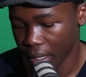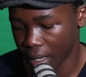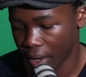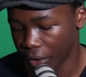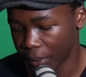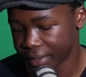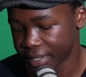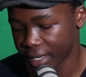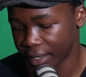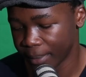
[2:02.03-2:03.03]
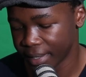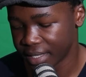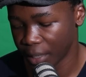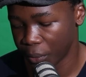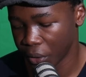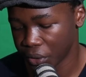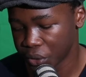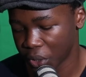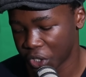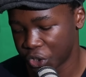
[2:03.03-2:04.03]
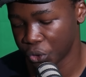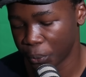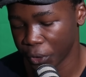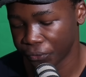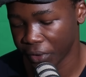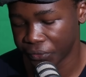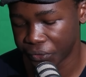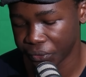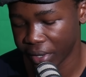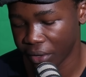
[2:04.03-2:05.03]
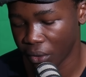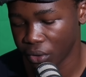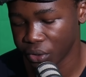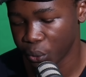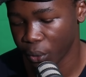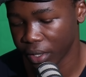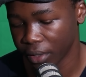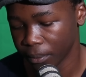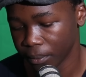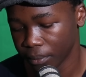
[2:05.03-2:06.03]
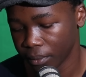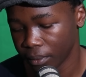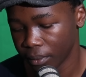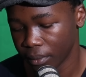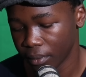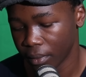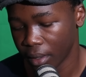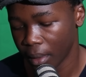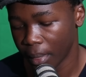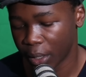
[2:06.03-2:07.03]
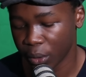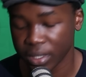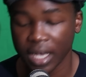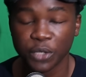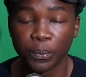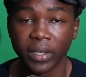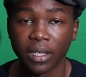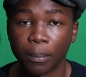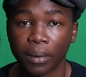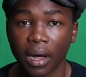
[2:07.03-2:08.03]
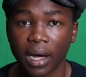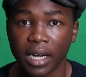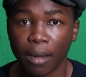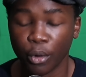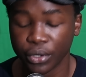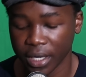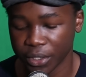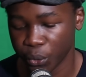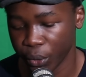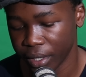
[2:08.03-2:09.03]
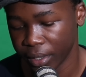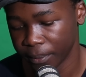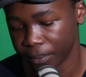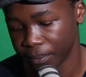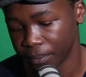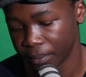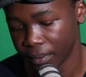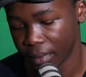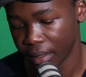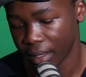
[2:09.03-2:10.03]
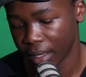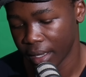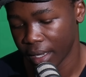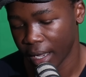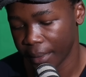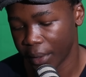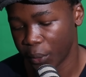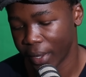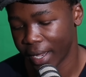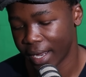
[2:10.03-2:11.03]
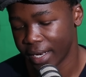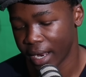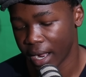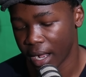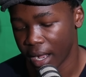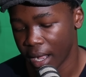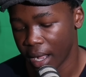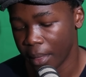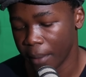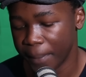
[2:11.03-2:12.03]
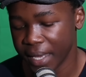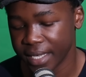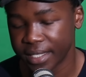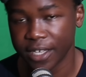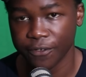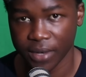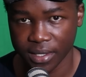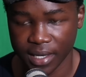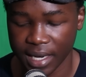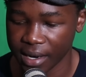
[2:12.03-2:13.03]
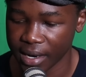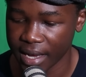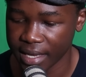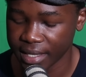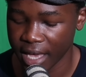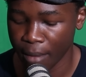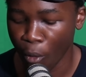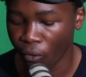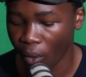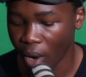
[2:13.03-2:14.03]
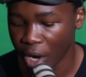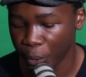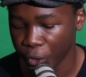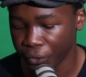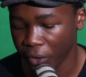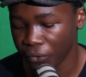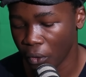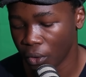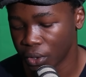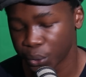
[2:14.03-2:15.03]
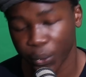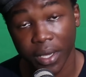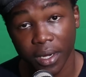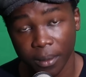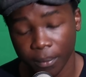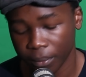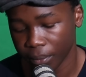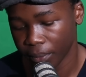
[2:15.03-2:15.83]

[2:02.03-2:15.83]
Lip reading: Now, in the second bet slip, we also 2.529 odds winning. That was our Sparta Praha double chance winning. And then we had the PSG vs Tadarenese game over 1.5 goals winning.